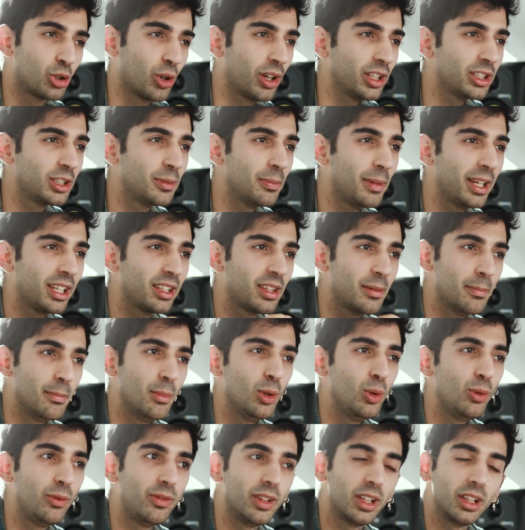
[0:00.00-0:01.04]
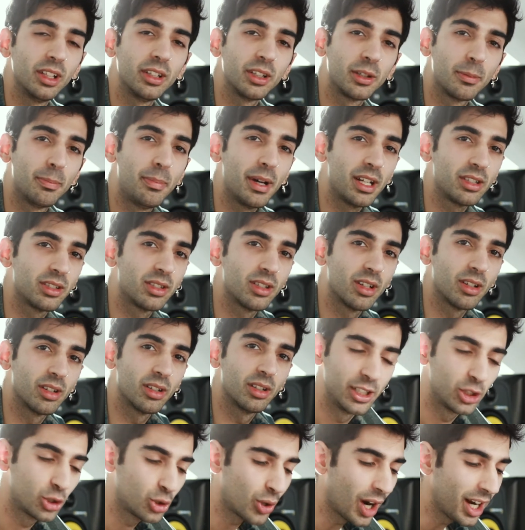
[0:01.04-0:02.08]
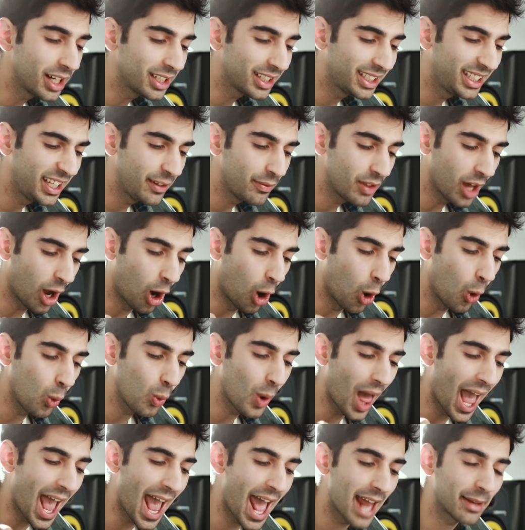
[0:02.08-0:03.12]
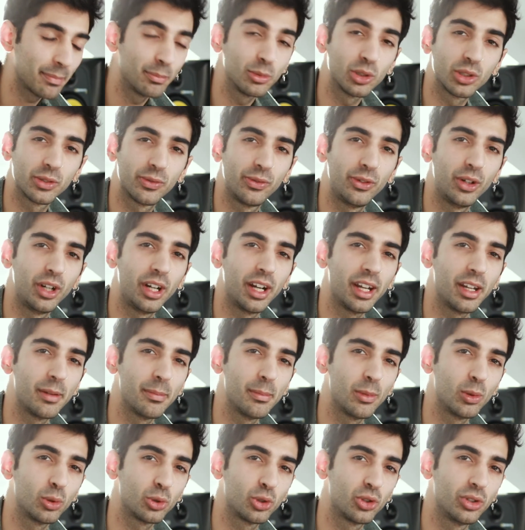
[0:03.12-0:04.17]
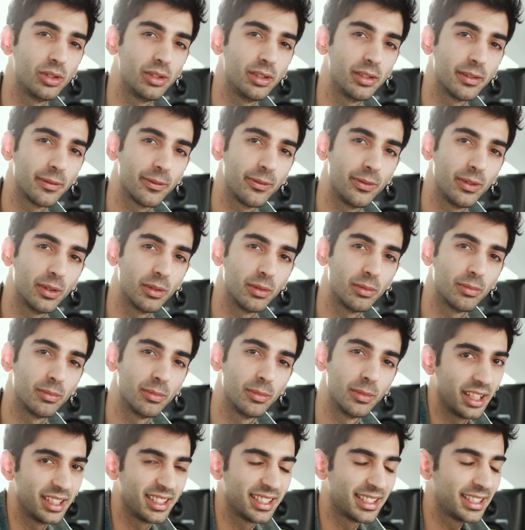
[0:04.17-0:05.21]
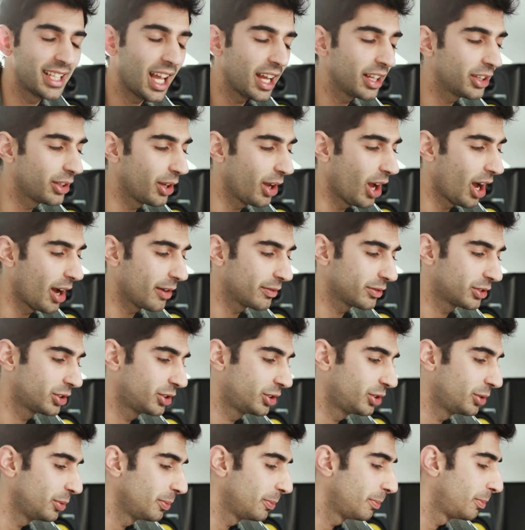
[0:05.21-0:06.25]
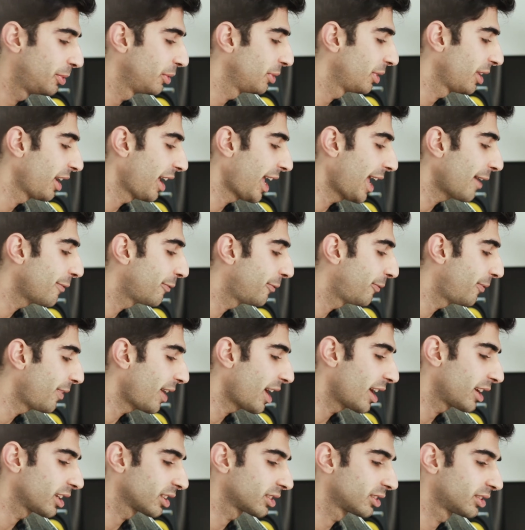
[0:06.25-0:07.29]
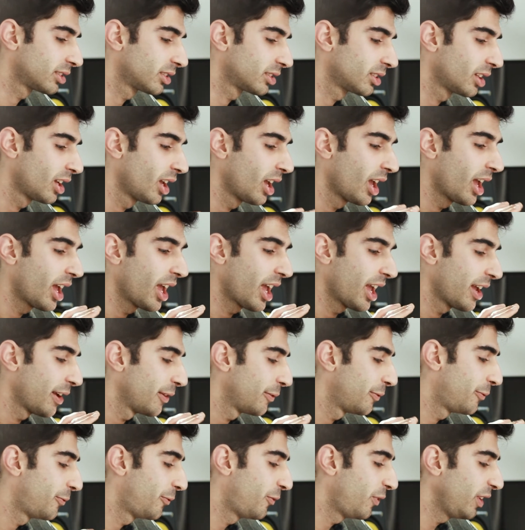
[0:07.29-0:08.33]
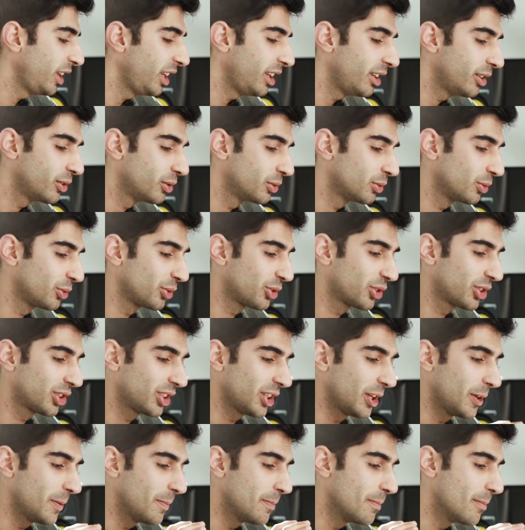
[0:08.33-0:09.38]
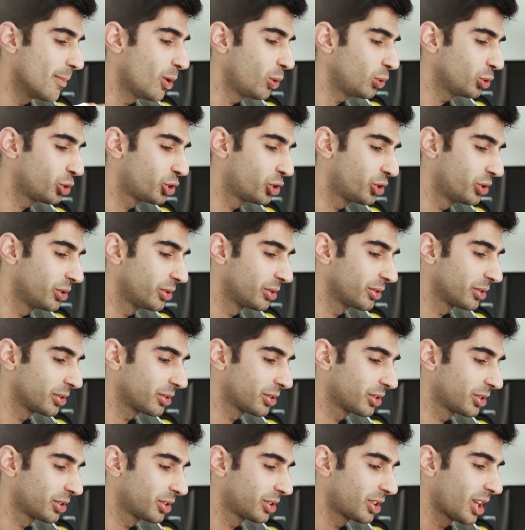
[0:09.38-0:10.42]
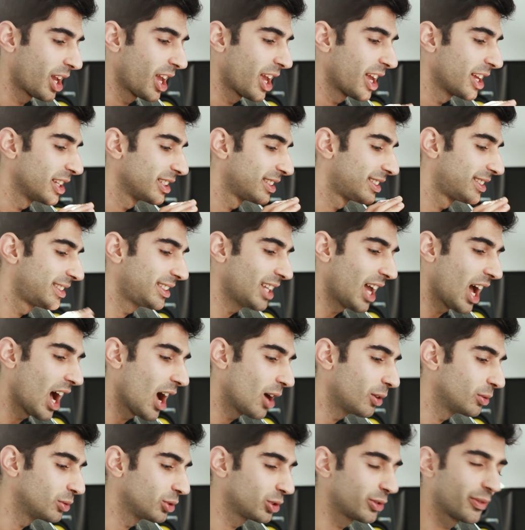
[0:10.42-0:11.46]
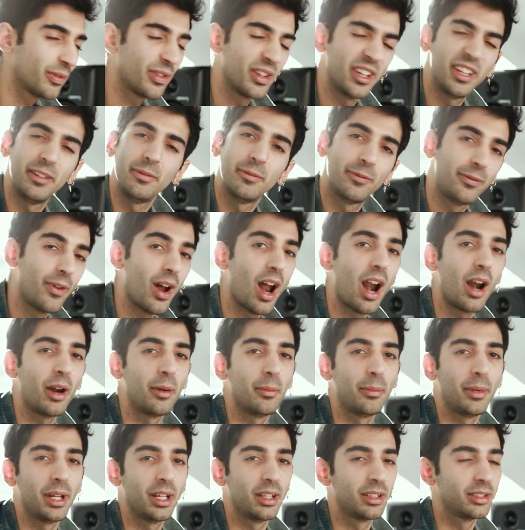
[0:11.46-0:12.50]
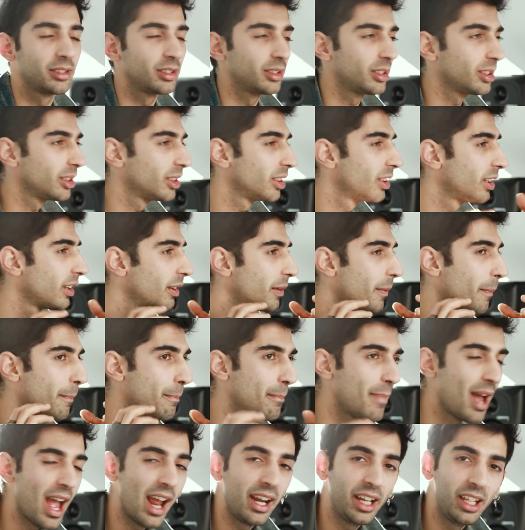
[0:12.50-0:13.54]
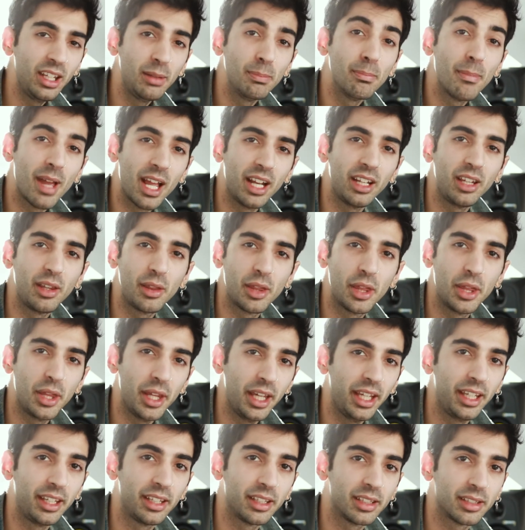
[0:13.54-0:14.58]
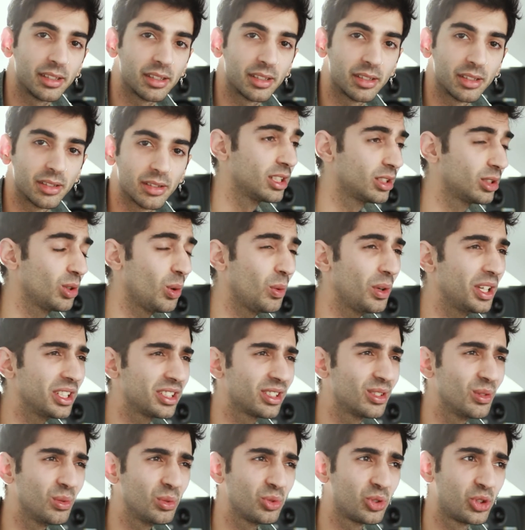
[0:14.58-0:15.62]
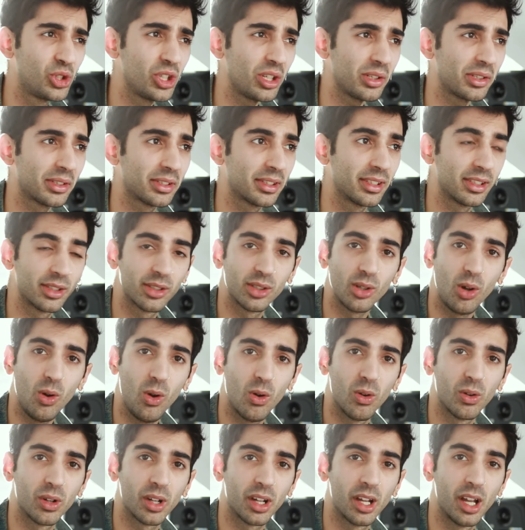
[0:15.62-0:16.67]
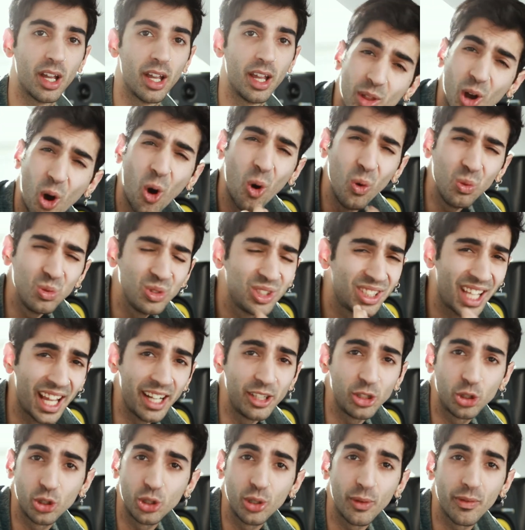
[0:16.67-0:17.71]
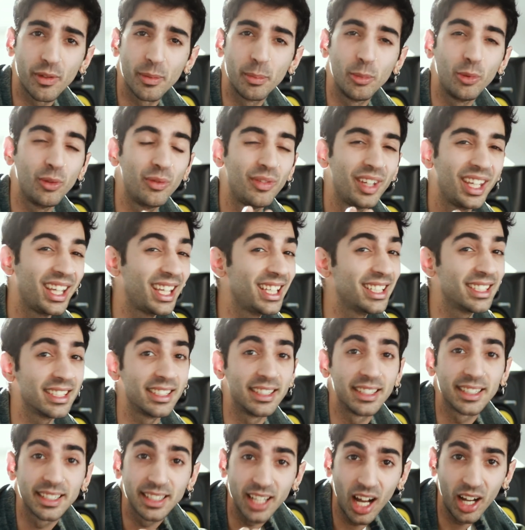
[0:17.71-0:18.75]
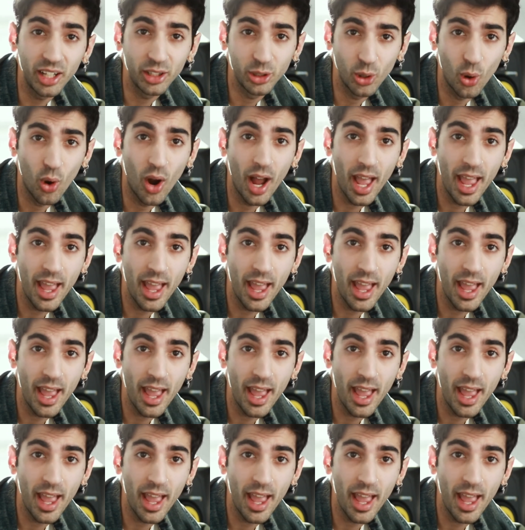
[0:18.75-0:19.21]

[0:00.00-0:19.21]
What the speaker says: trying to make the movie look better. You try to give the whole atmosphere and emotion in the film. Inside you have to put effects, feels, emotions, sounds of the environment, many things. So it's not just a song. The whole tension of the movie is inside your